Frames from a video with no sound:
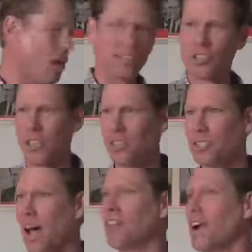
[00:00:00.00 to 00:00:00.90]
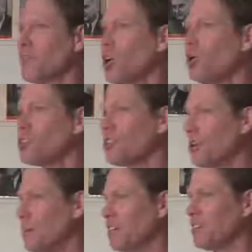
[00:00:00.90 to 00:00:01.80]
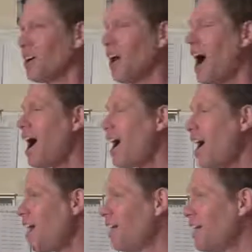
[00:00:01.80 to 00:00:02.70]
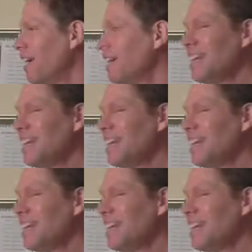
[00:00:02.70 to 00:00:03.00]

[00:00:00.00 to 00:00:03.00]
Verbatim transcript: Watch this. Now that I've told you a little bit, you'll go, oh,